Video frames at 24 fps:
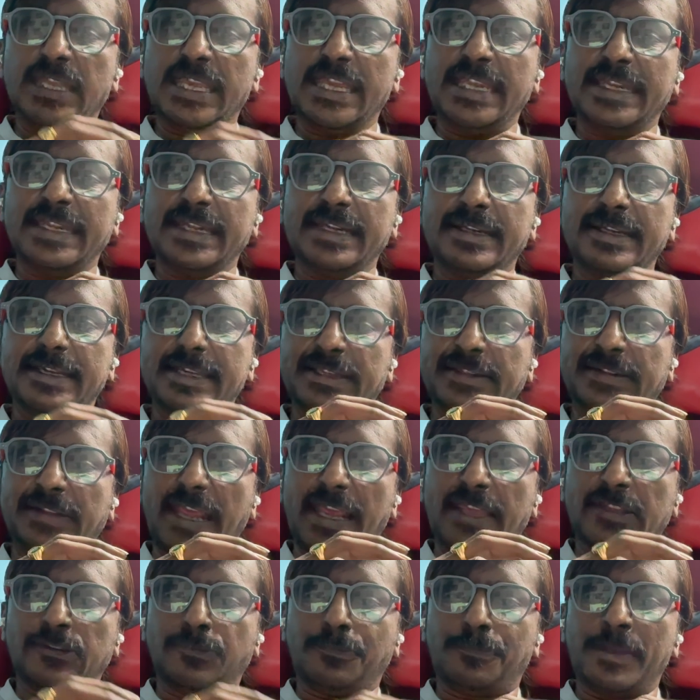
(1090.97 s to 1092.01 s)
needed is
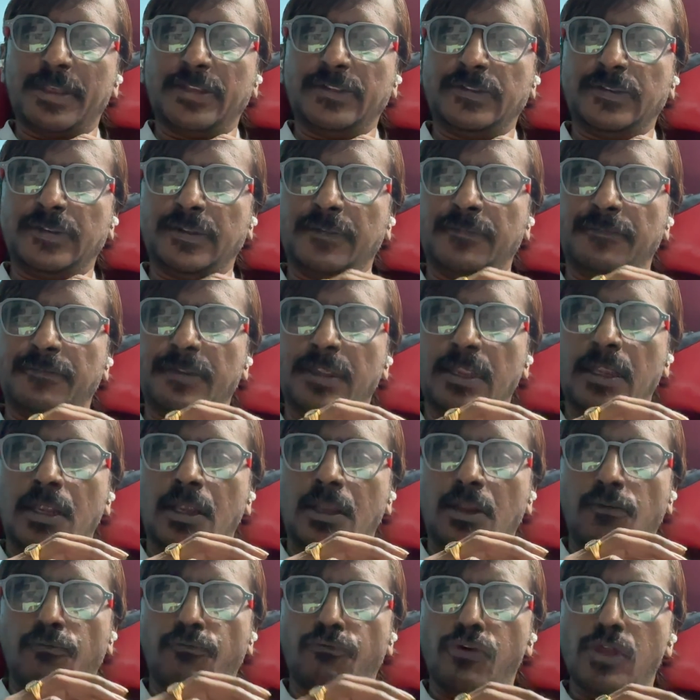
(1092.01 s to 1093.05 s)
expensive
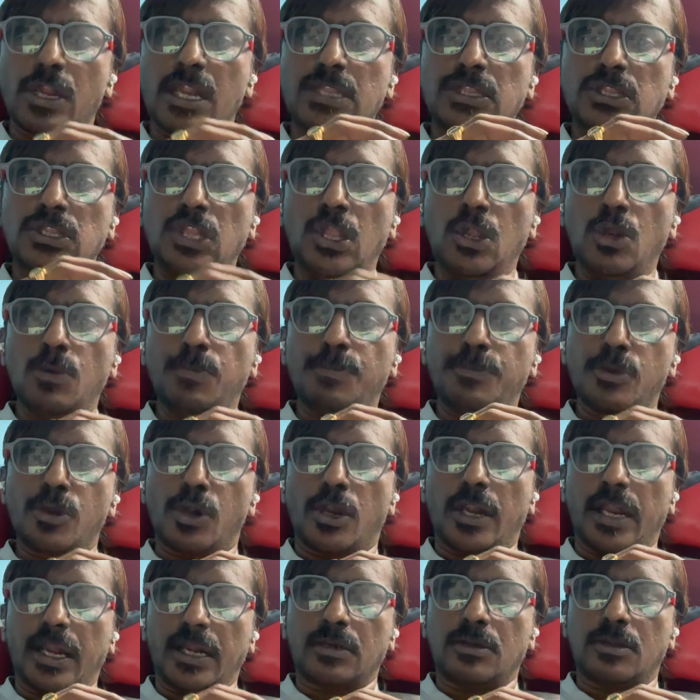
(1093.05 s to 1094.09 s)
for a new
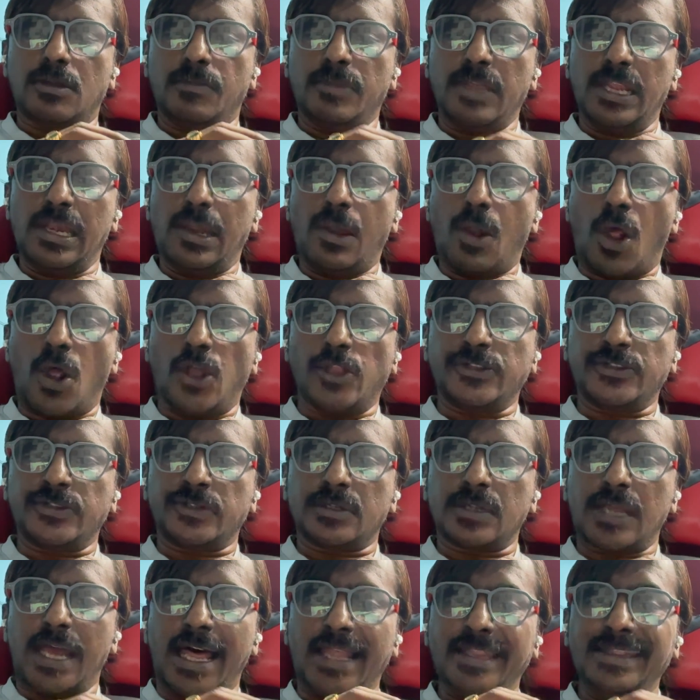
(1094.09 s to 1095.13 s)
product to be
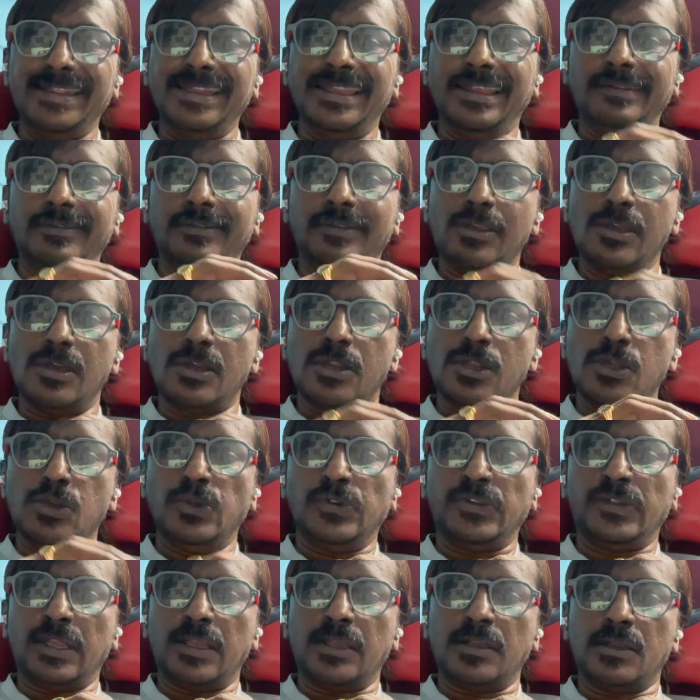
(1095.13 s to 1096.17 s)
launched unless you're
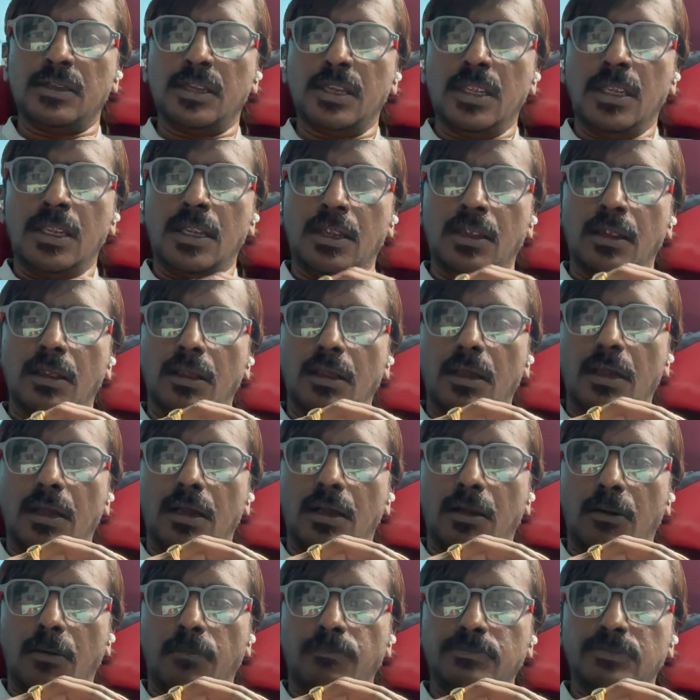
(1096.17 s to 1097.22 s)
using
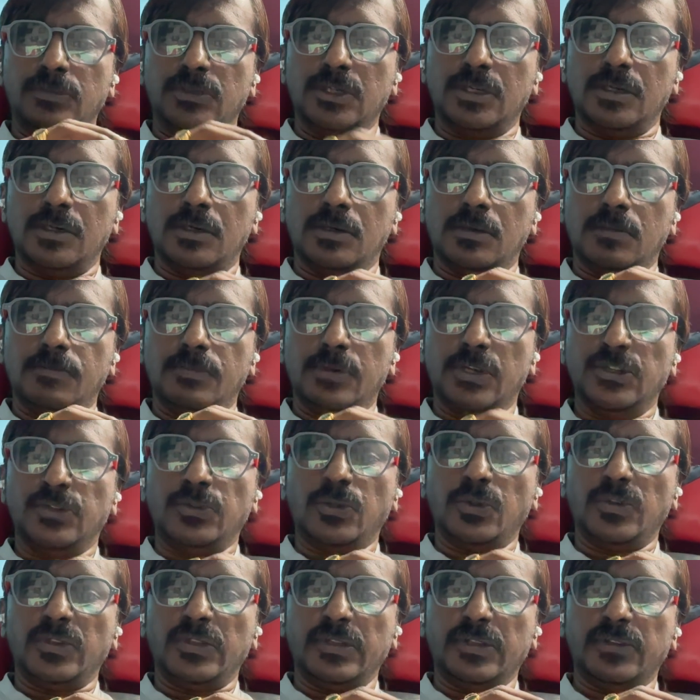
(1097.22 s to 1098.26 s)
the
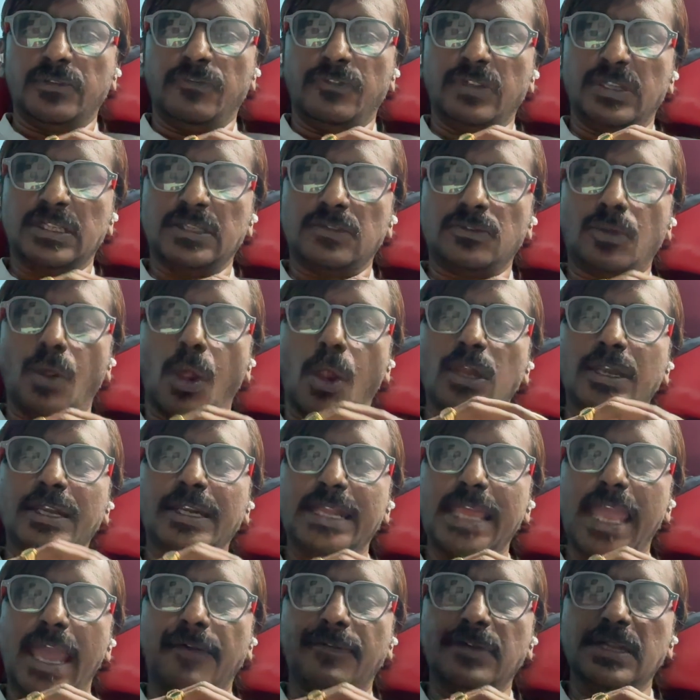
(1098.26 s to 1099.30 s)
resources which is
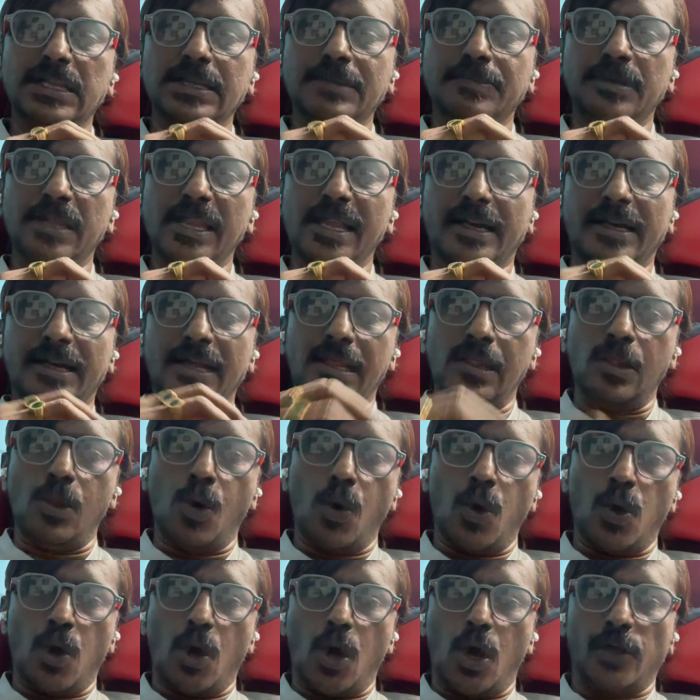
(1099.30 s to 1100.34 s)
already available at a
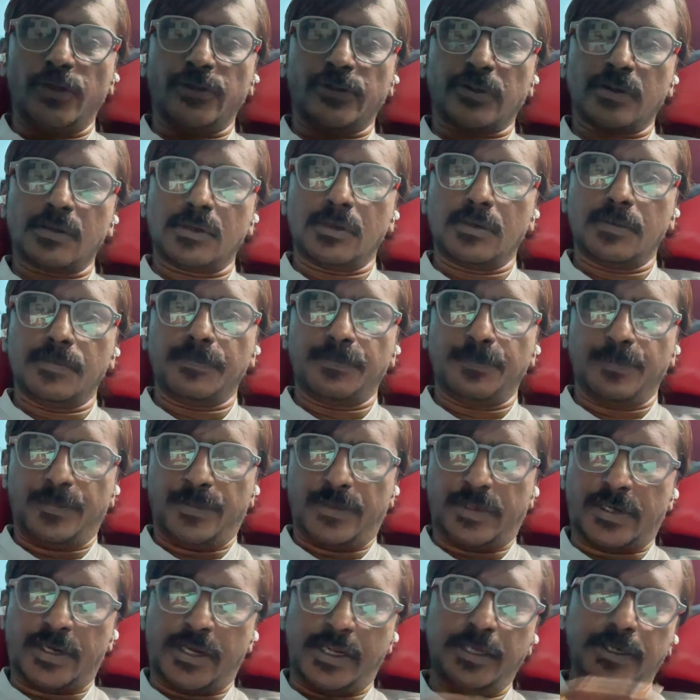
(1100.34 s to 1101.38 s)
low cost,
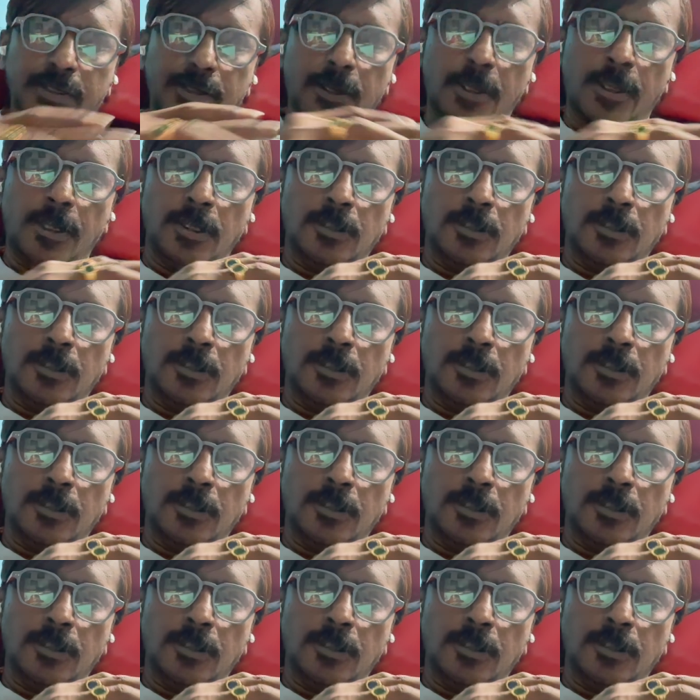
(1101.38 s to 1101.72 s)
right?